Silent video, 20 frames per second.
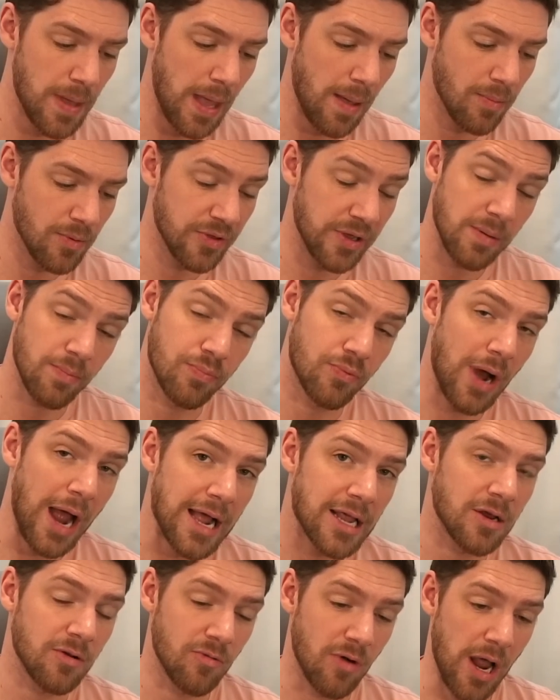able to get
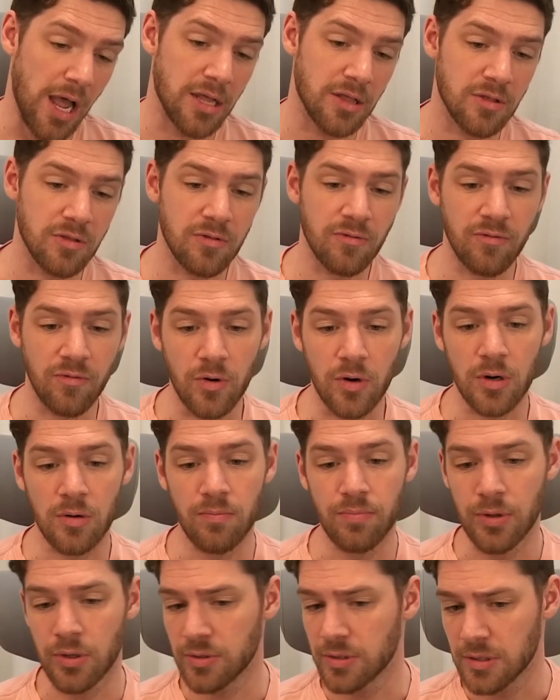bragging rights for
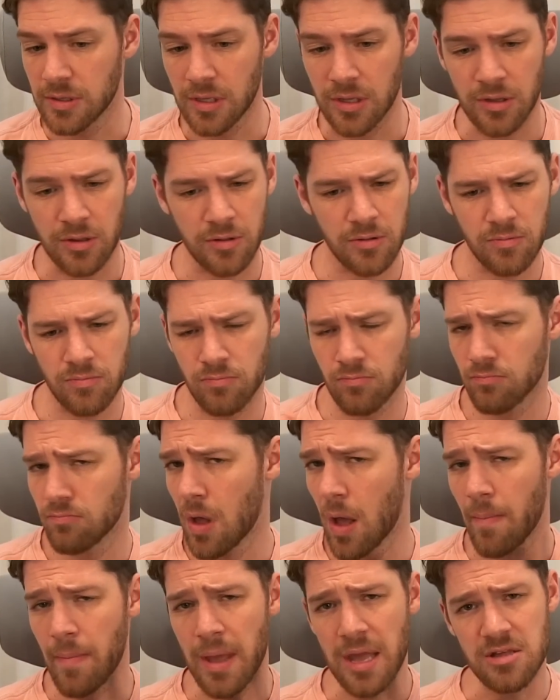building this
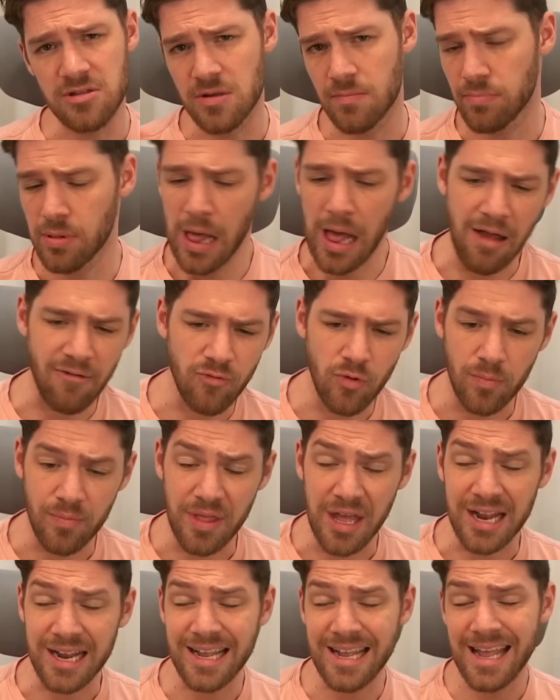amazing platform
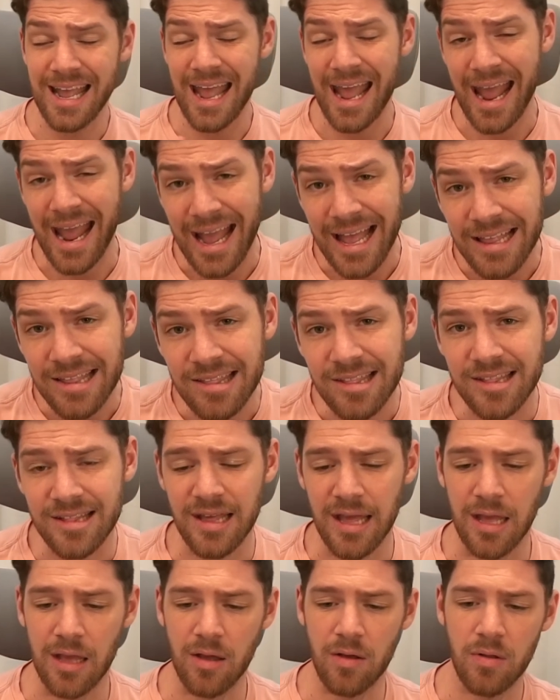that can
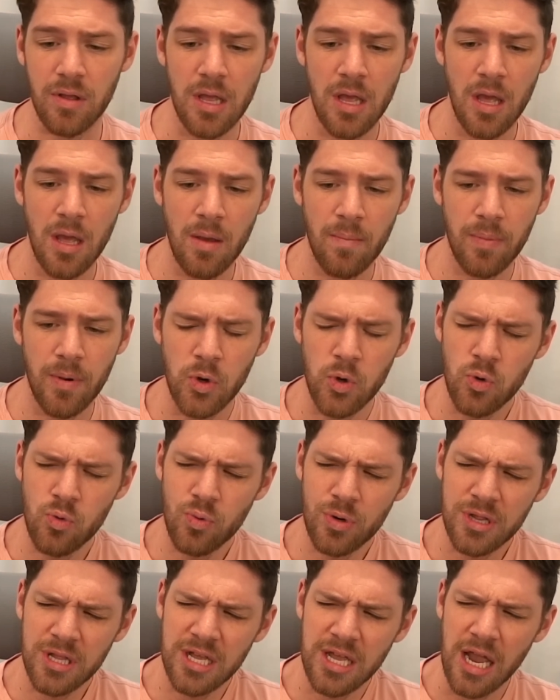scale, but who
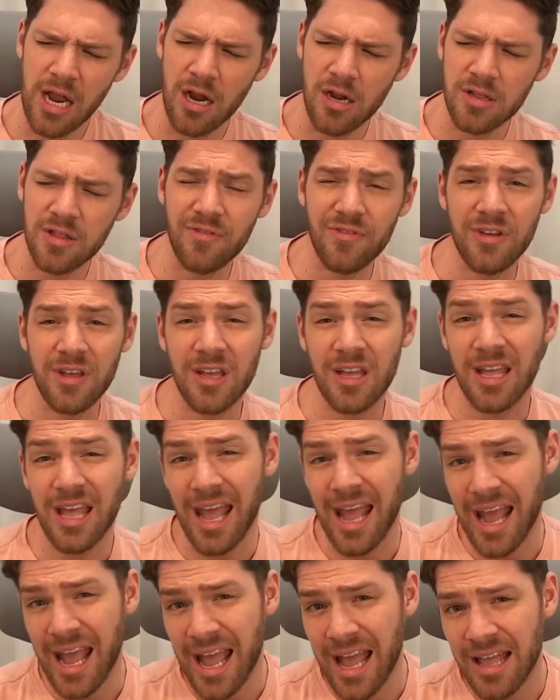really cares if it
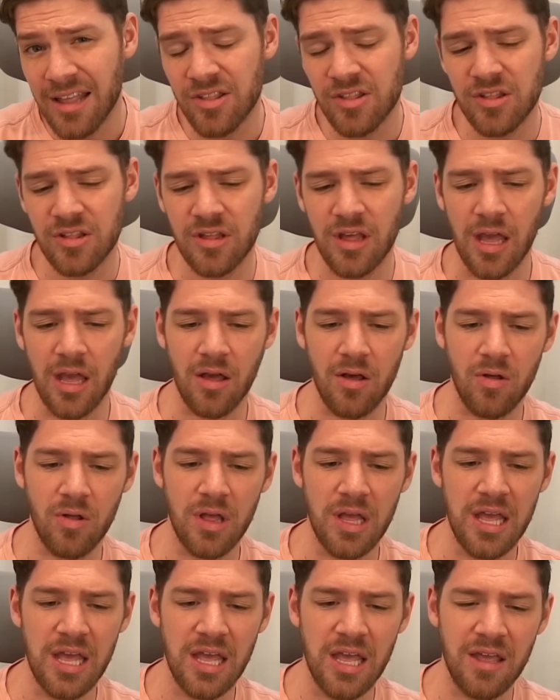can
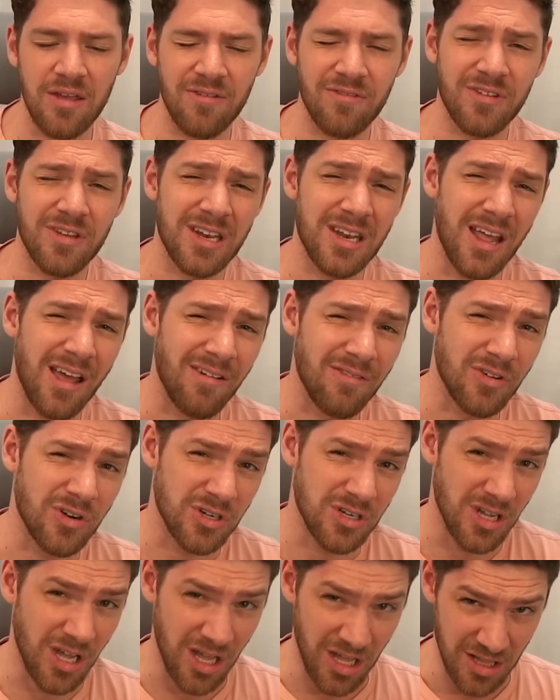scale if it never
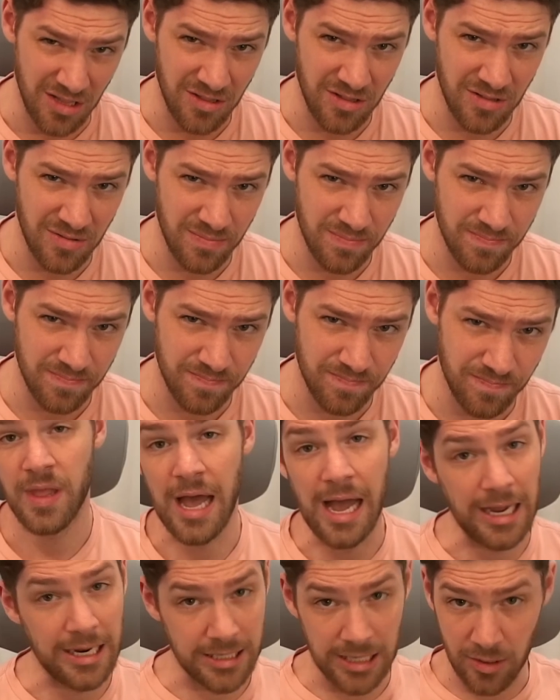does?
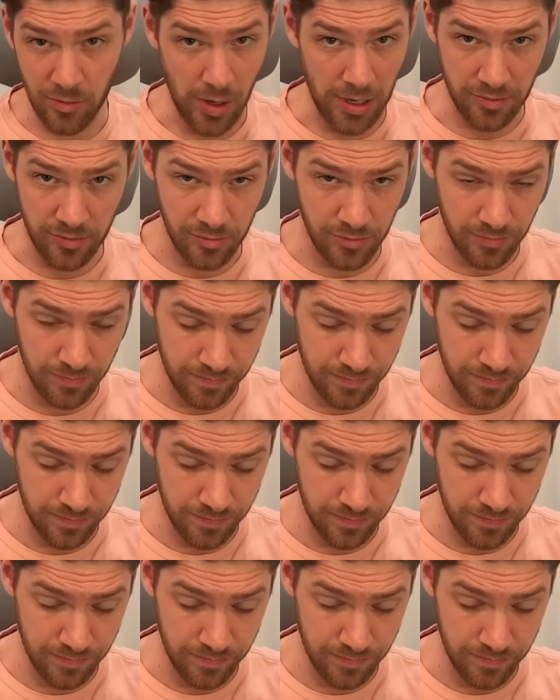I digress.